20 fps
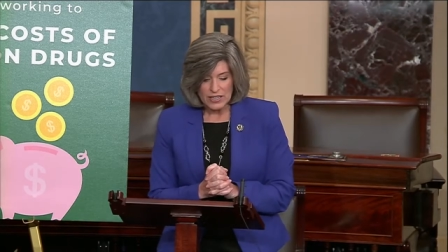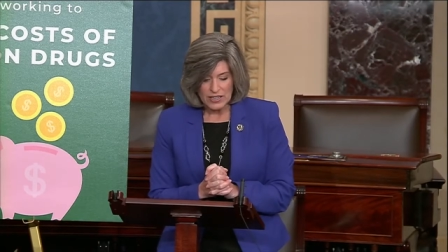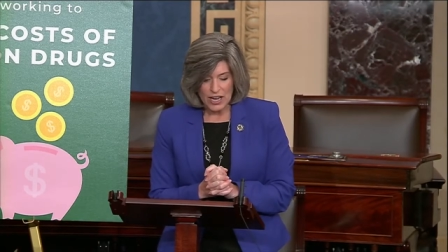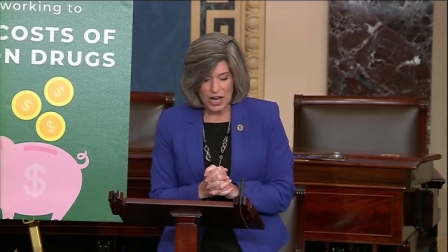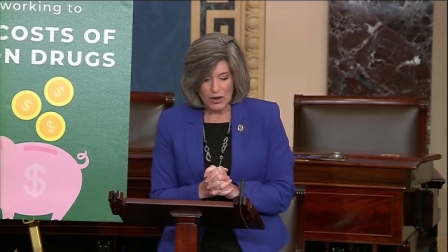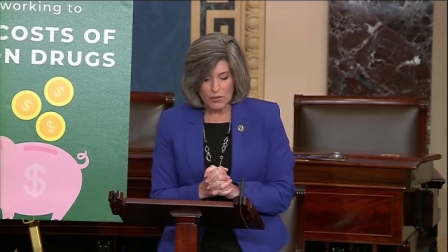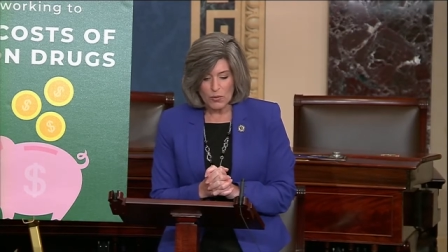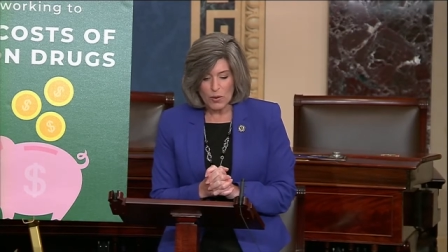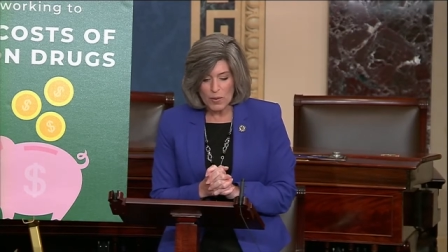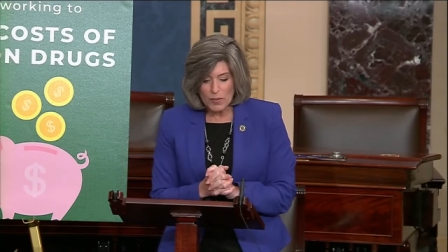
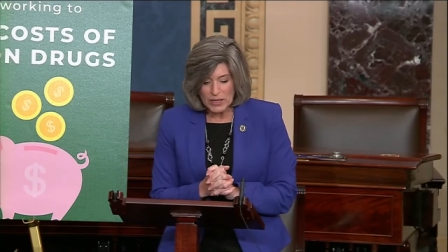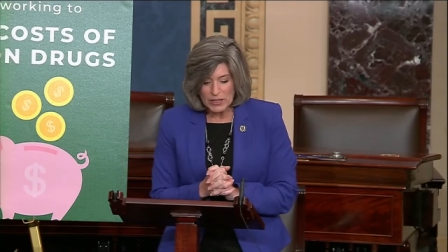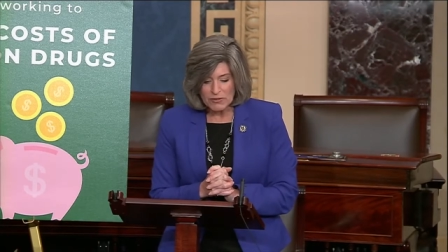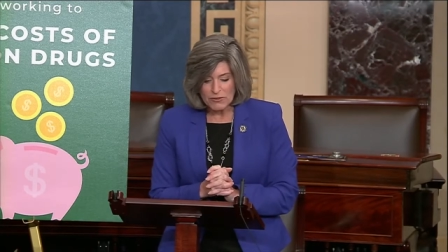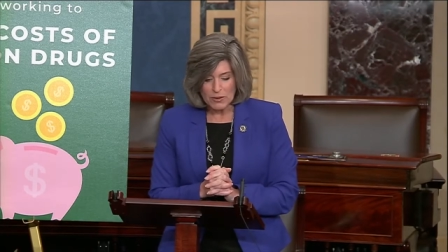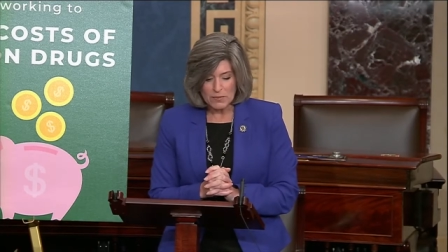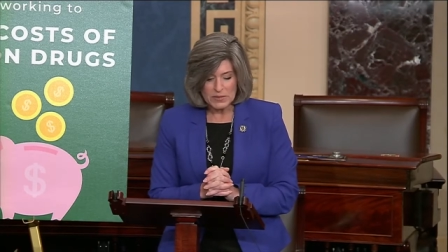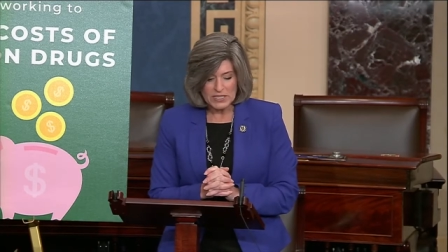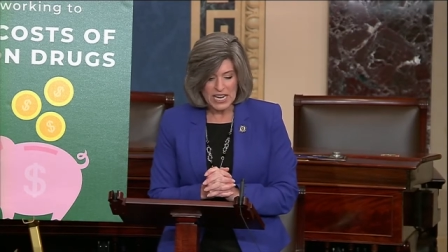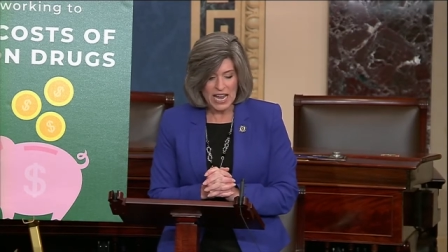a woman
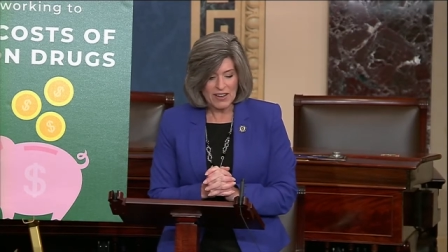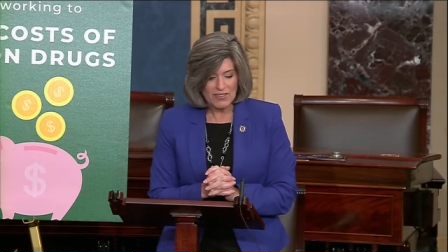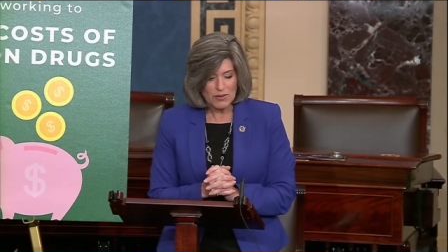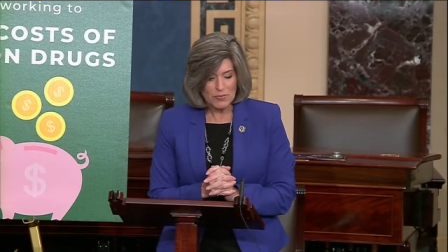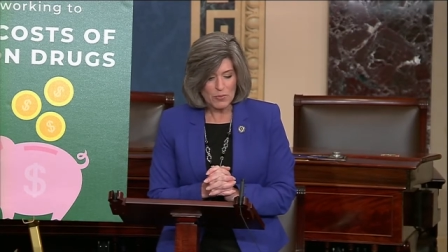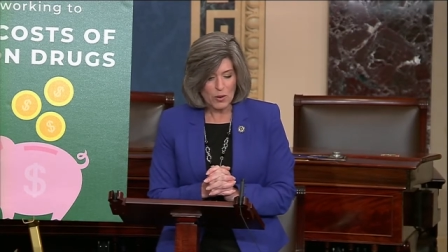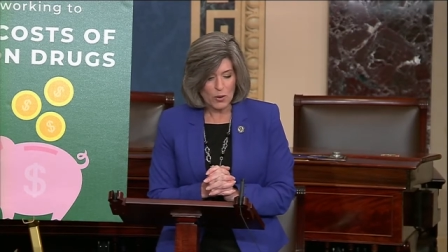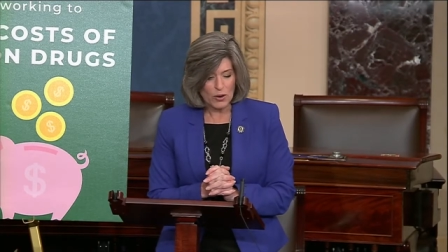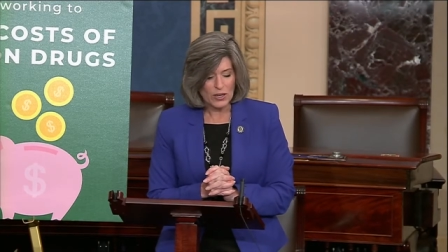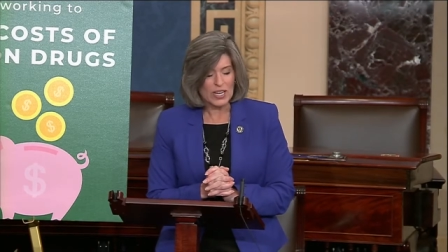from
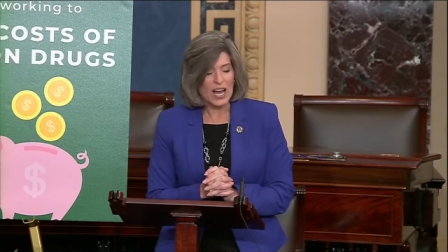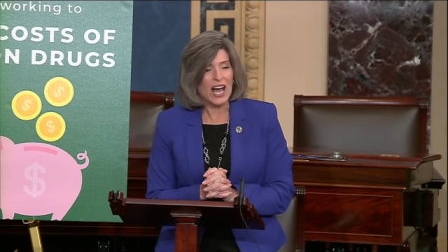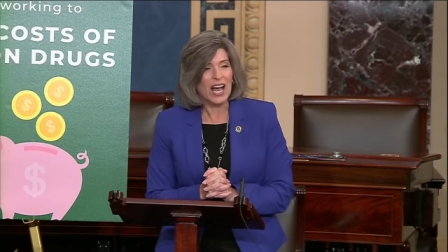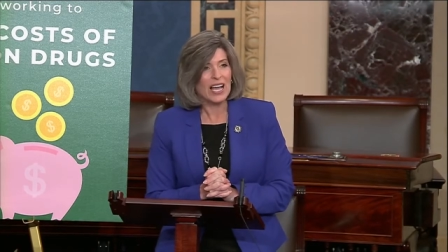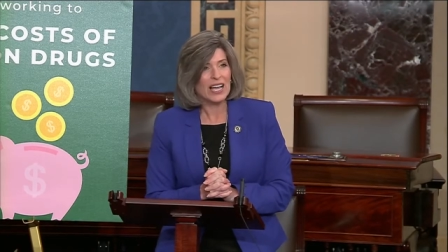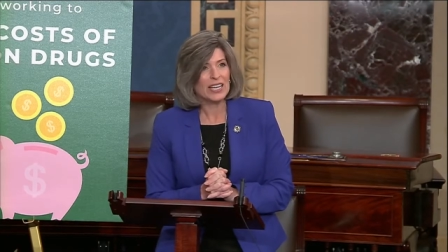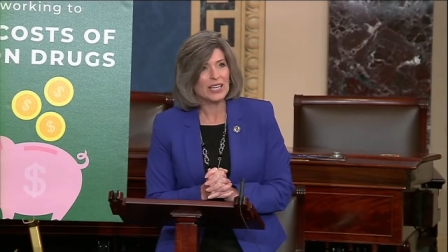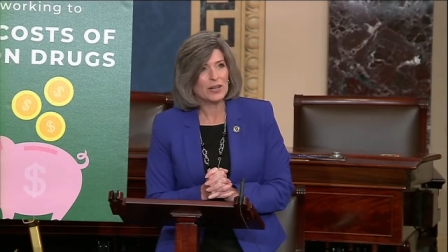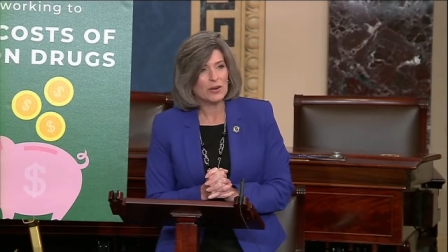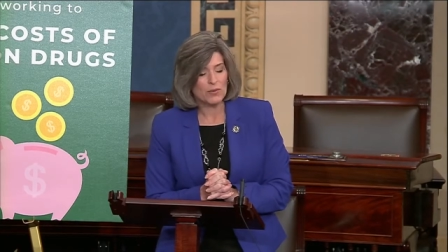Davenport,
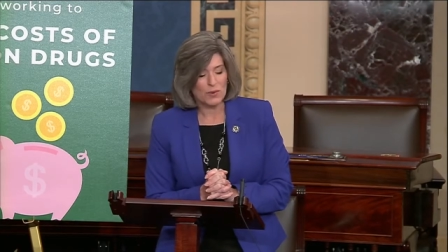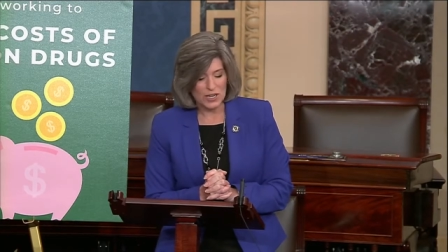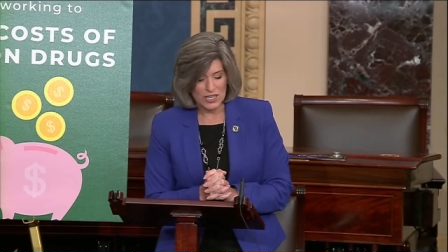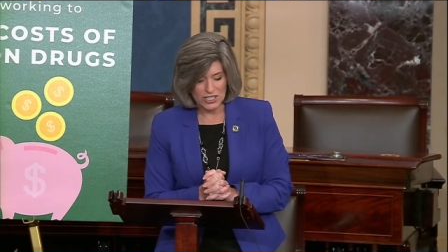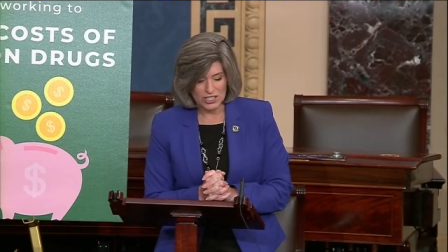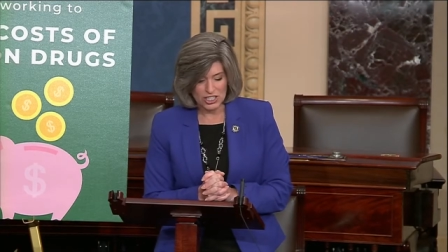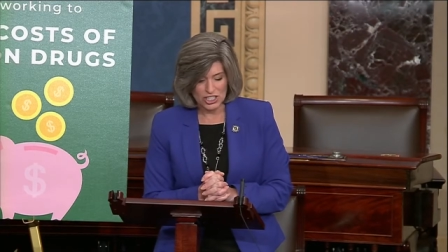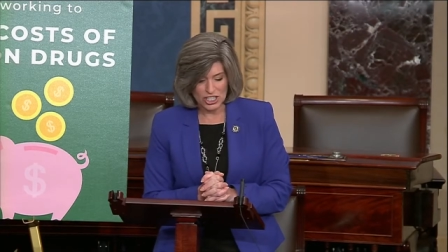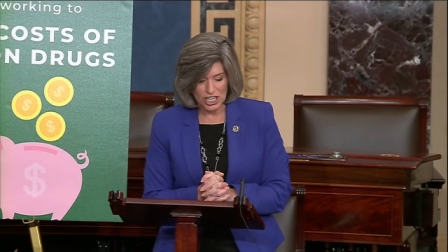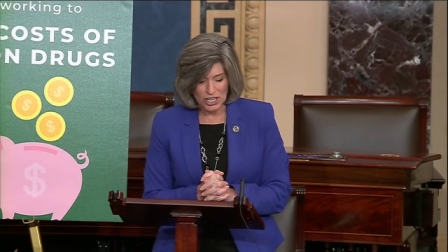Iowa
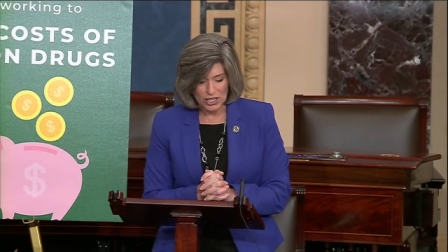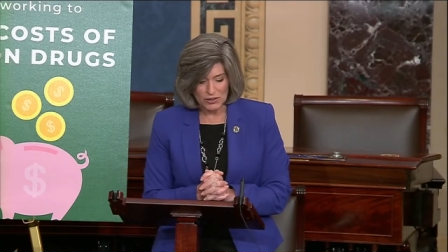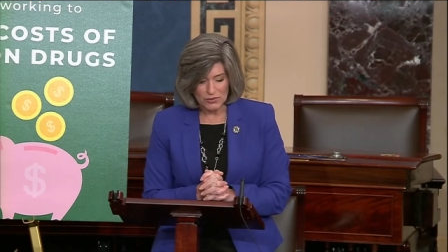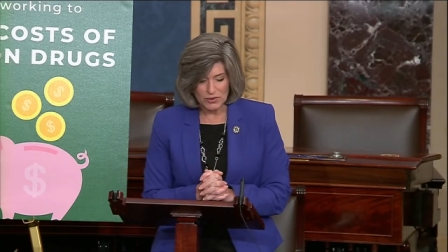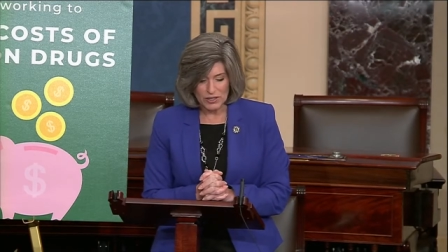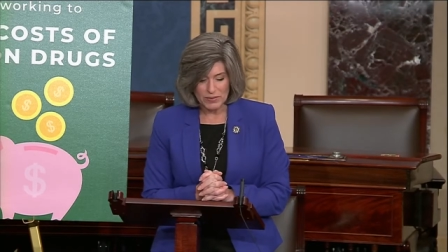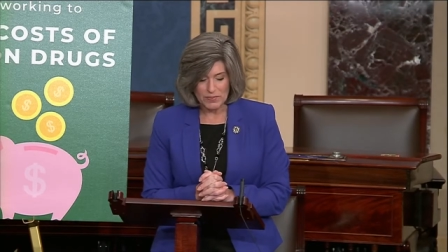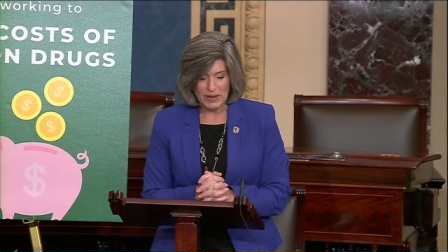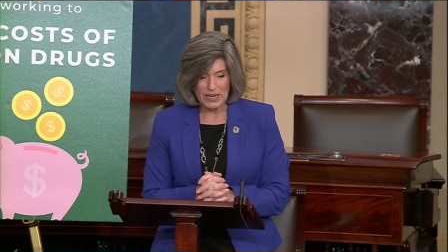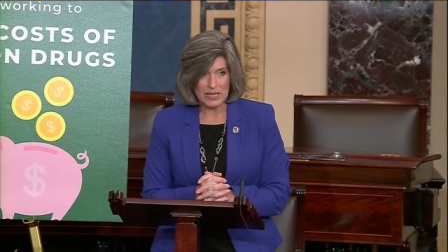shared
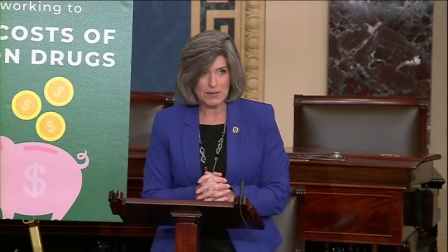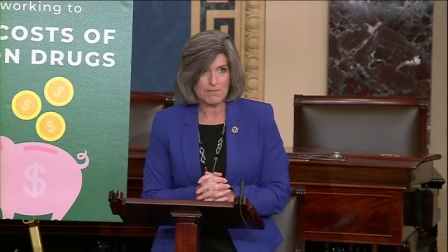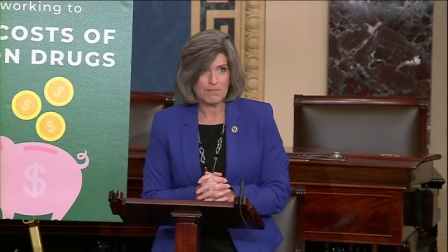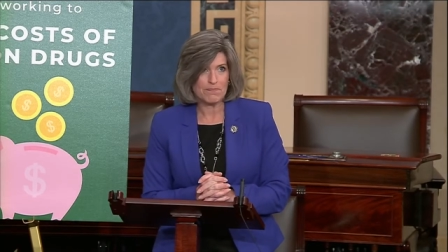with me.